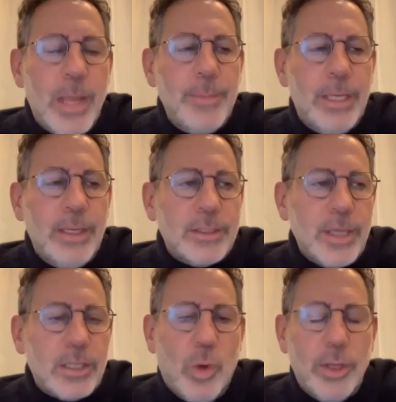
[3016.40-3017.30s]
maybe
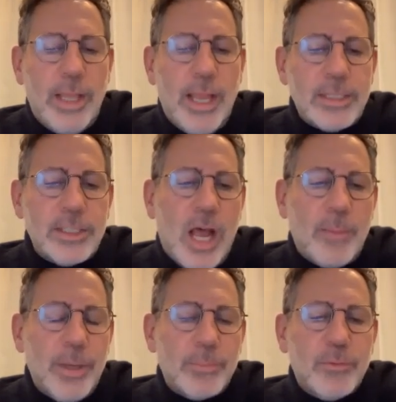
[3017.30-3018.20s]
as one last
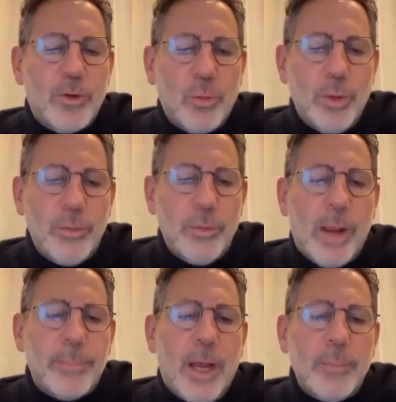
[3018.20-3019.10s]
topic before we
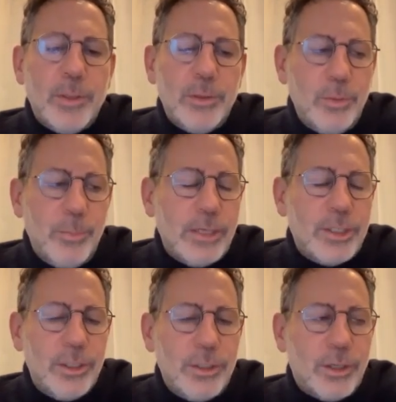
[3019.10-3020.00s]
wrap up, you
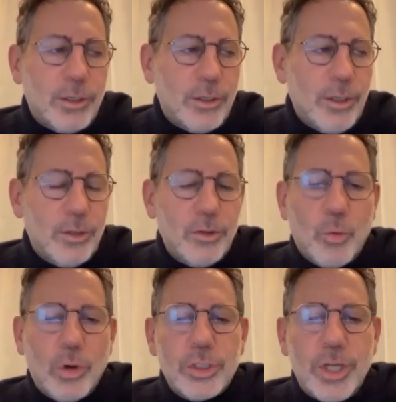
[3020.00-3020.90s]
mentioned the
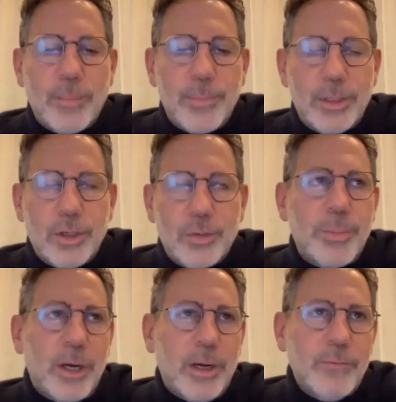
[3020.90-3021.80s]
workshop that you're
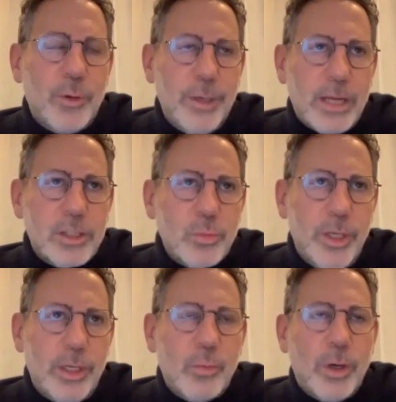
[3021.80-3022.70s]
preparing for next
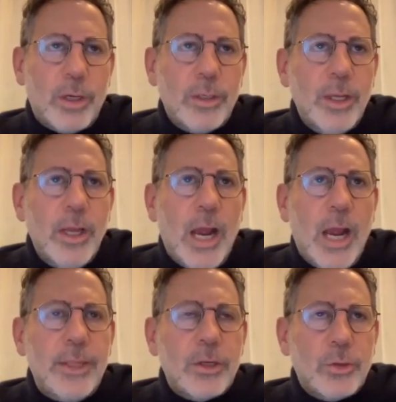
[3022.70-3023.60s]
week, where I
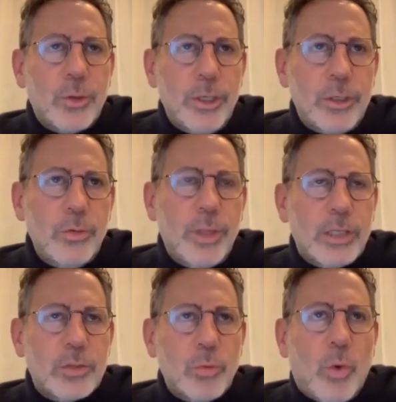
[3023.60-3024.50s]
think you're going to do
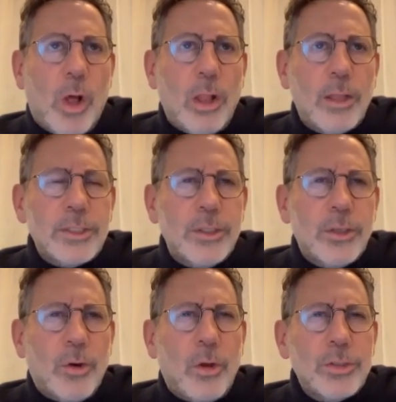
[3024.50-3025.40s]
things with wallets, and
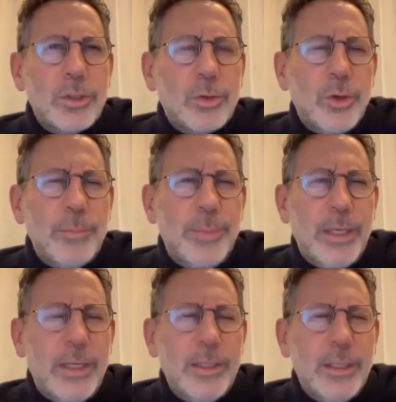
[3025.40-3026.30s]
you're also going to
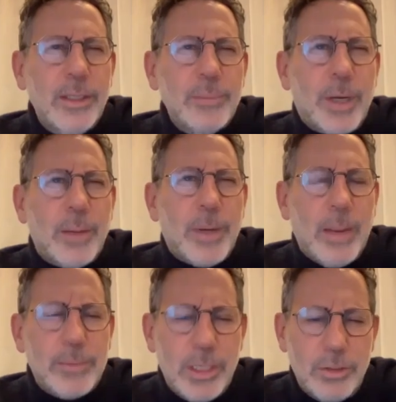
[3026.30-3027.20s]
be,
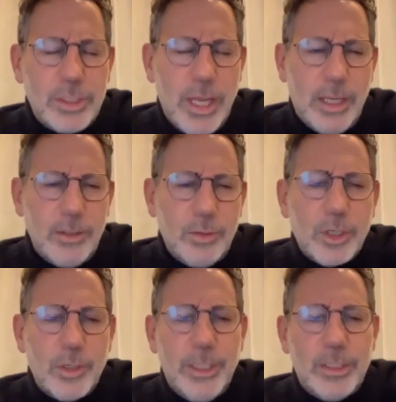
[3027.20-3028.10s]
perhaps, did you say you were
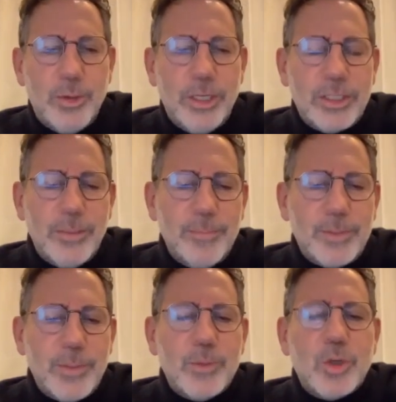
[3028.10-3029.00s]
going to be doing some
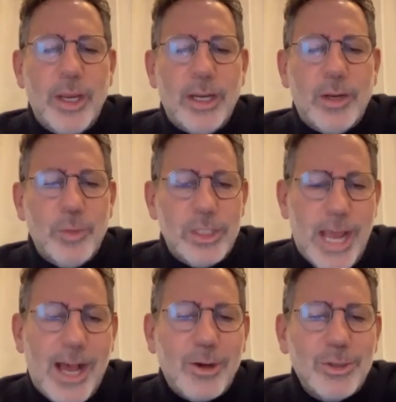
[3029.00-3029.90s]
training with
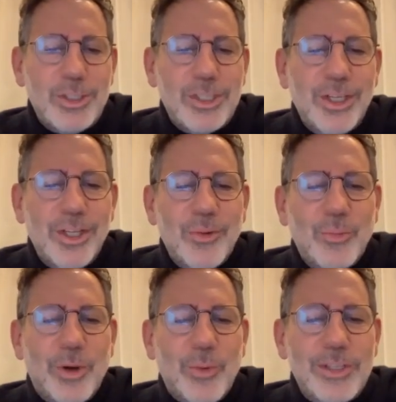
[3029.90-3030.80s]
DAOs?
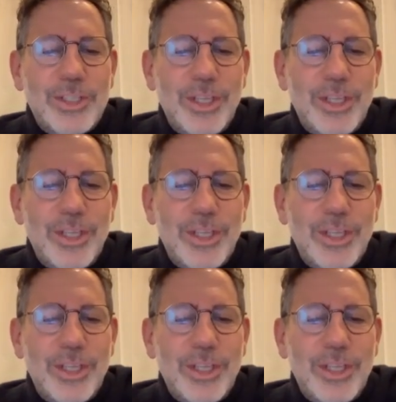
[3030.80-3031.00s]
What's